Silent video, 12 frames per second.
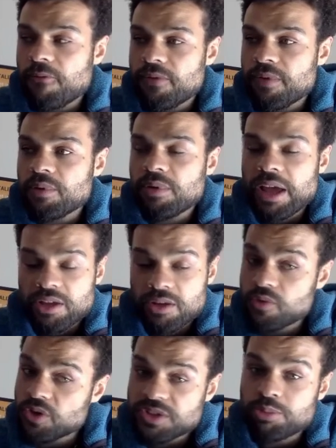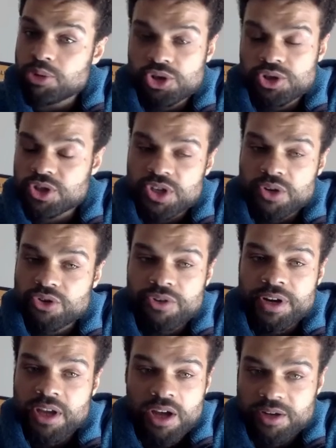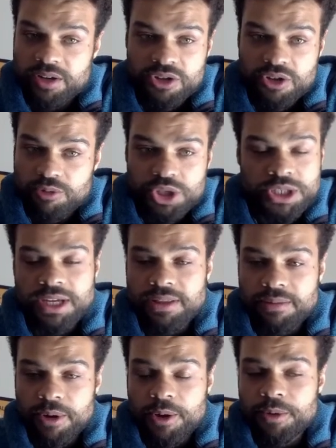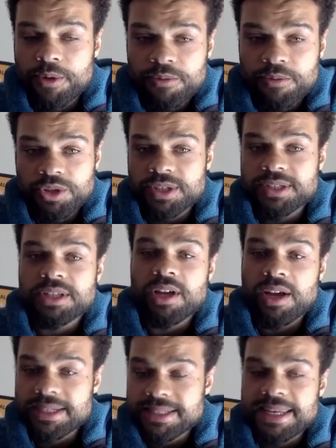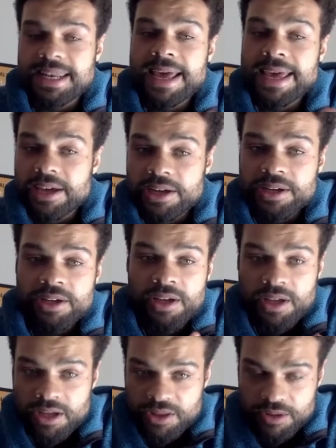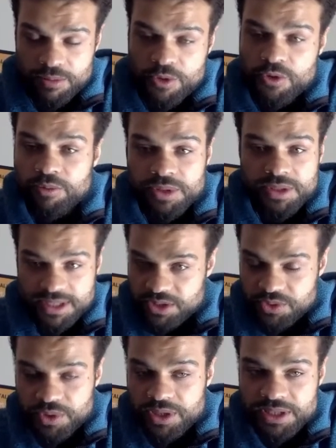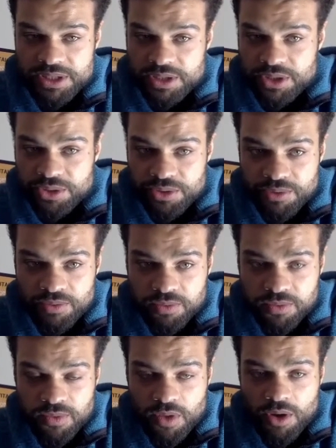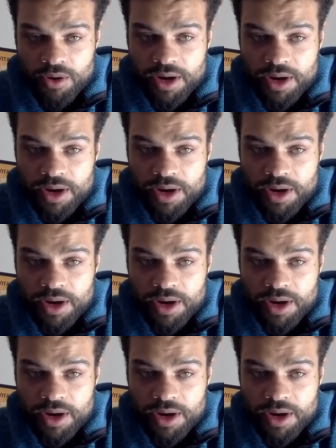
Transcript: feel like you've got to push the shoulder any harder than you're pushing it at the moment. We're just starting to layer the movements. That's all you need to do. All right.